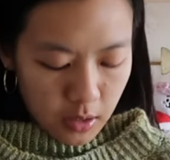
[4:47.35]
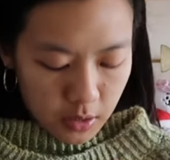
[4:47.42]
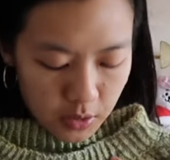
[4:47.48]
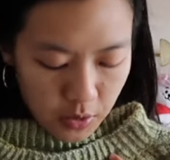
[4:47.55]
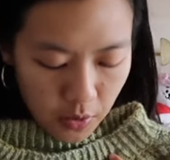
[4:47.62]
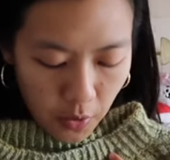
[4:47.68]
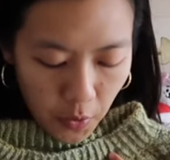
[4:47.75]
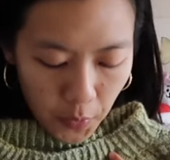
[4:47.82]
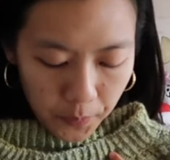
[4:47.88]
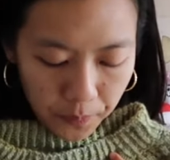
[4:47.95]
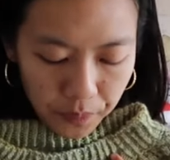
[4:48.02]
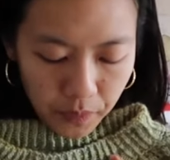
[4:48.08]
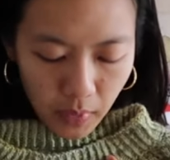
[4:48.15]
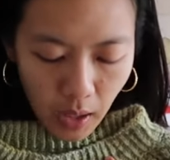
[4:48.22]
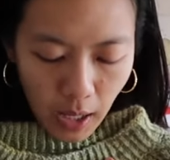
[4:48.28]
So
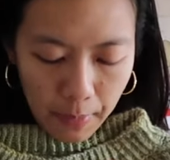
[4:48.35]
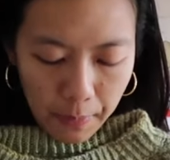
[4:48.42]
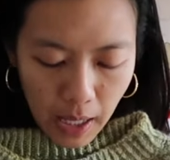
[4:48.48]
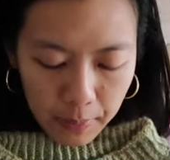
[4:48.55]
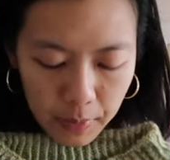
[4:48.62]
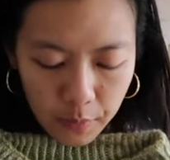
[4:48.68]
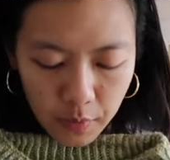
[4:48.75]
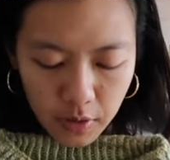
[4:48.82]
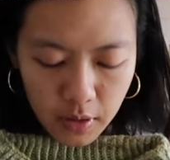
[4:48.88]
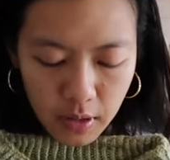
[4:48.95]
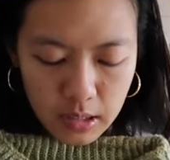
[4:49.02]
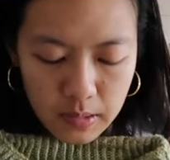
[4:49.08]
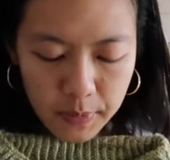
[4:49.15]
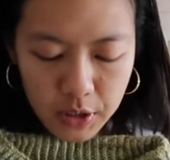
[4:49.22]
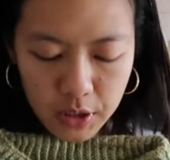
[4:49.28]
I'm happy with it,
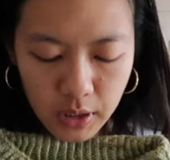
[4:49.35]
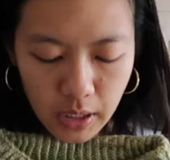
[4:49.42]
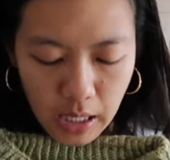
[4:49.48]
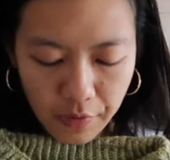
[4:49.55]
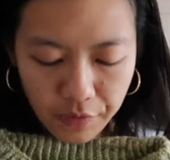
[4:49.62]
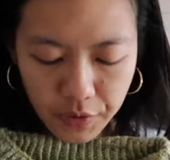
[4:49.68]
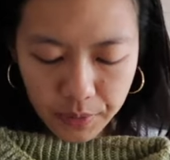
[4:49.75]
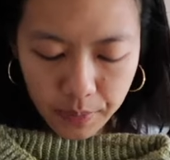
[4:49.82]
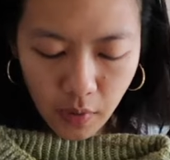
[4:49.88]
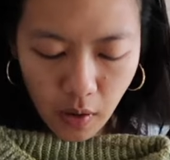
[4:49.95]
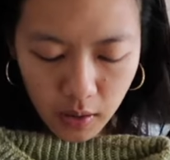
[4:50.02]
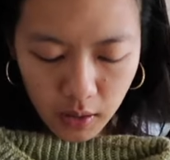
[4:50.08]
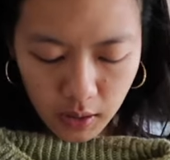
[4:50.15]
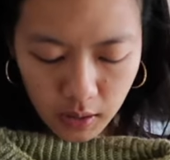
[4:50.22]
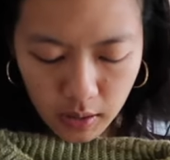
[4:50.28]
especially after blocking.